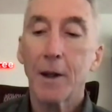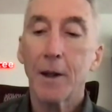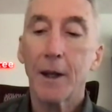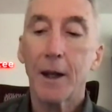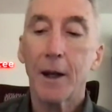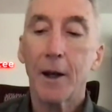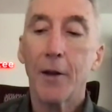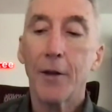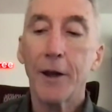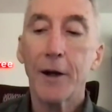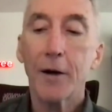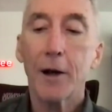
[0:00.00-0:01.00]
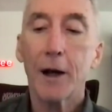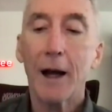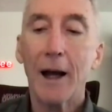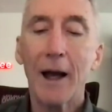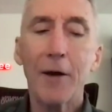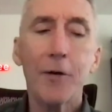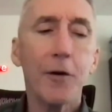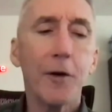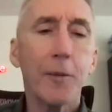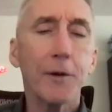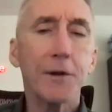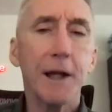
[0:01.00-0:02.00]
that I don't know
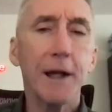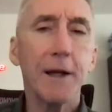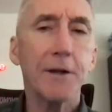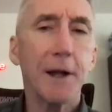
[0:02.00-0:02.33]
the percentage.